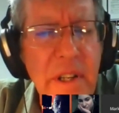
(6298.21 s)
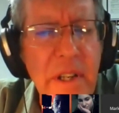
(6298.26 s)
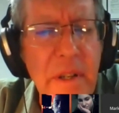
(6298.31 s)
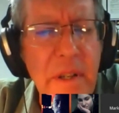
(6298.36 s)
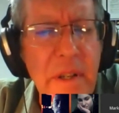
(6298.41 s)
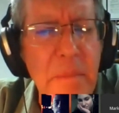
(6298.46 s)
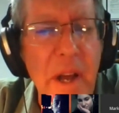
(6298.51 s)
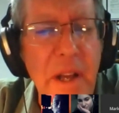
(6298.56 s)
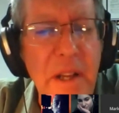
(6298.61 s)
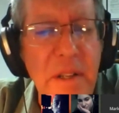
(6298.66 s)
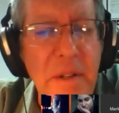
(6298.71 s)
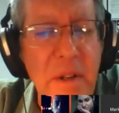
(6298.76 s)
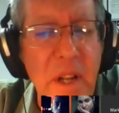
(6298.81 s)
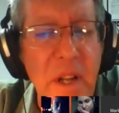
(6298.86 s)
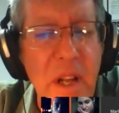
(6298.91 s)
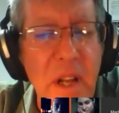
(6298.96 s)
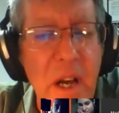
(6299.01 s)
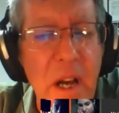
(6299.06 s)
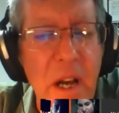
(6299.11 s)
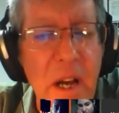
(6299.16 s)
in my
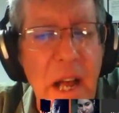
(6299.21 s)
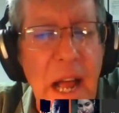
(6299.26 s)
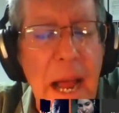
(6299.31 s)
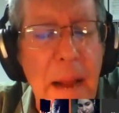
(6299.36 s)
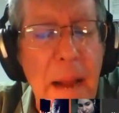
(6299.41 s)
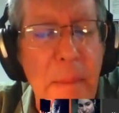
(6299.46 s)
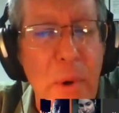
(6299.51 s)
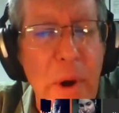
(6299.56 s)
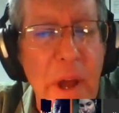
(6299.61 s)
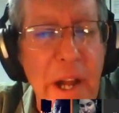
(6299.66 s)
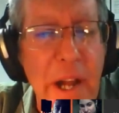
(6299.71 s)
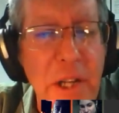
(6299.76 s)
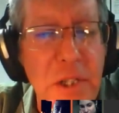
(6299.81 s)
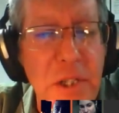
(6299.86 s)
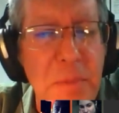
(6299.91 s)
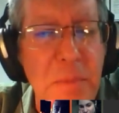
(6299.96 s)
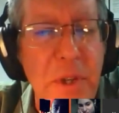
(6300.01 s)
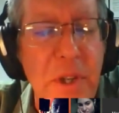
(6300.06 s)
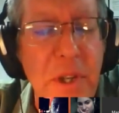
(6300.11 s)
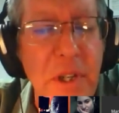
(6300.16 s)

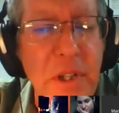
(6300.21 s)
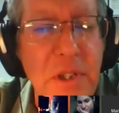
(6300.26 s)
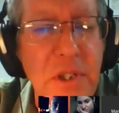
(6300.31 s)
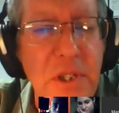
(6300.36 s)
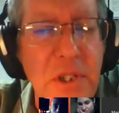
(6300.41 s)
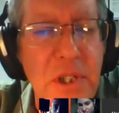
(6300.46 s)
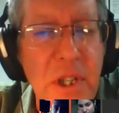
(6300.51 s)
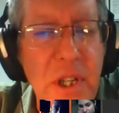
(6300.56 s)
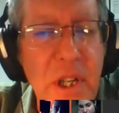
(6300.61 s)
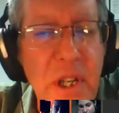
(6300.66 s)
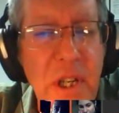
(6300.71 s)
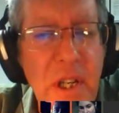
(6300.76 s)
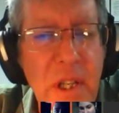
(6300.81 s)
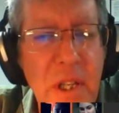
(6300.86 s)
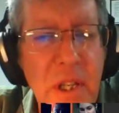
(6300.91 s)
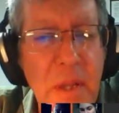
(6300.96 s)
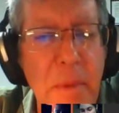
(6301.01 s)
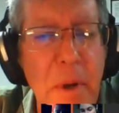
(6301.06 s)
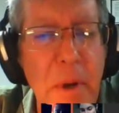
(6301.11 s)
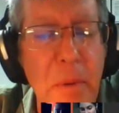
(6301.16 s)
apparatus because
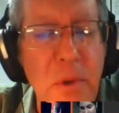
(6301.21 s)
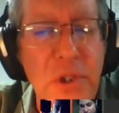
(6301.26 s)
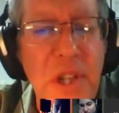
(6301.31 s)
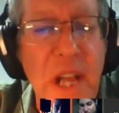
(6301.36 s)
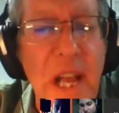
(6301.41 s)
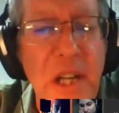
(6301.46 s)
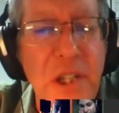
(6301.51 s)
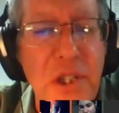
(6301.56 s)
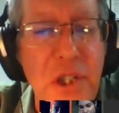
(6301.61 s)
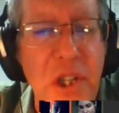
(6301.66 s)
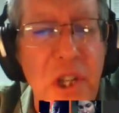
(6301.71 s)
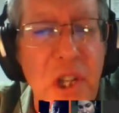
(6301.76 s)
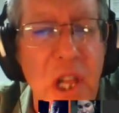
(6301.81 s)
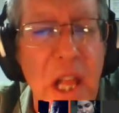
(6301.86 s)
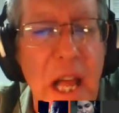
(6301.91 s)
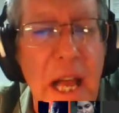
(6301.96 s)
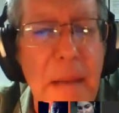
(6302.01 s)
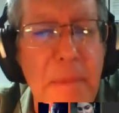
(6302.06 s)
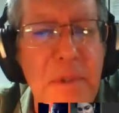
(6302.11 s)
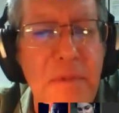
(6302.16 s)
the bubbles actually
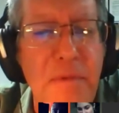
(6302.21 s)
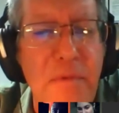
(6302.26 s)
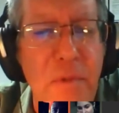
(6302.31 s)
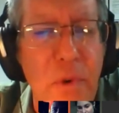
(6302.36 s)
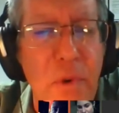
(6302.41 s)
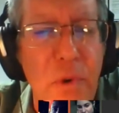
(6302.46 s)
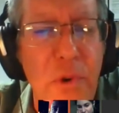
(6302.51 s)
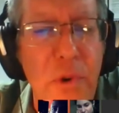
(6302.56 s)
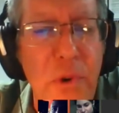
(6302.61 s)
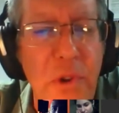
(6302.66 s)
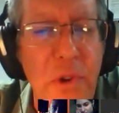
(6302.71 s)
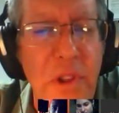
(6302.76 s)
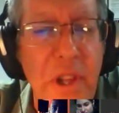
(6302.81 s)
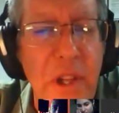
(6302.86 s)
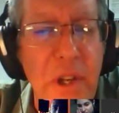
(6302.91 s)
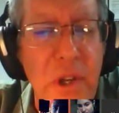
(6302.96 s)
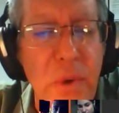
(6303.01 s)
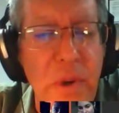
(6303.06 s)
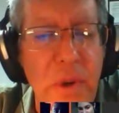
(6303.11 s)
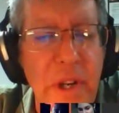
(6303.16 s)
collapse further than
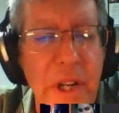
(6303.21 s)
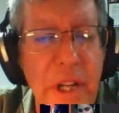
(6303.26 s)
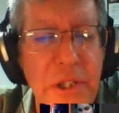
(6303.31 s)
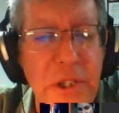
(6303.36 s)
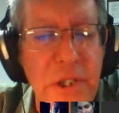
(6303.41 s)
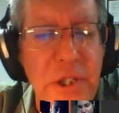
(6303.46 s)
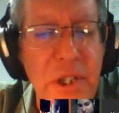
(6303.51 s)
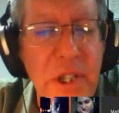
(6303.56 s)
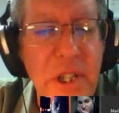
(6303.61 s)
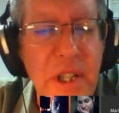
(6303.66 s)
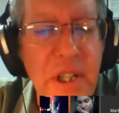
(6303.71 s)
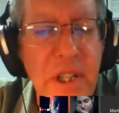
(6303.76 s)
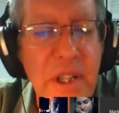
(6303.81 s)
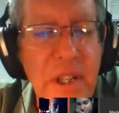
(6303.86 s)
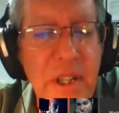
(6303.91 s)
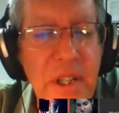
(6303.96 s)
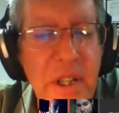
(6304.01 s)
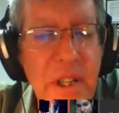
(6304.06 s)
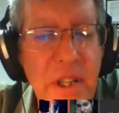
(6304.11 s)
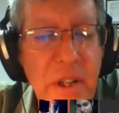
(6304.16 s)
they do in nature.
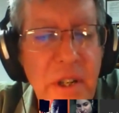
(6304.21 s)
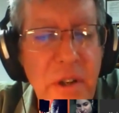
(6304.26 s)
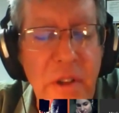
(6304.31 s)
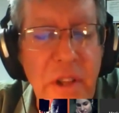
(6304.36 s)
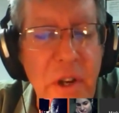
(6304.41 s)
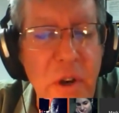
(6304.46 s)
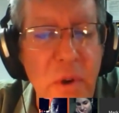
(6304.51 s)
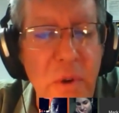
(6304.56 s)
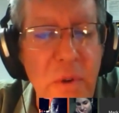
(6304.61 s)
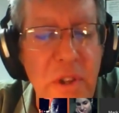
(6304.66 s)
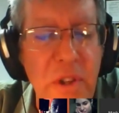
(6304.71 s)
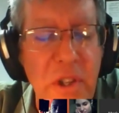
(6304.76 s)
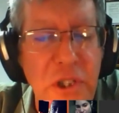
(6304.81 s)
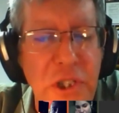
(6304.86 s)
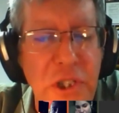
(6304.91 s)
You know, they don't.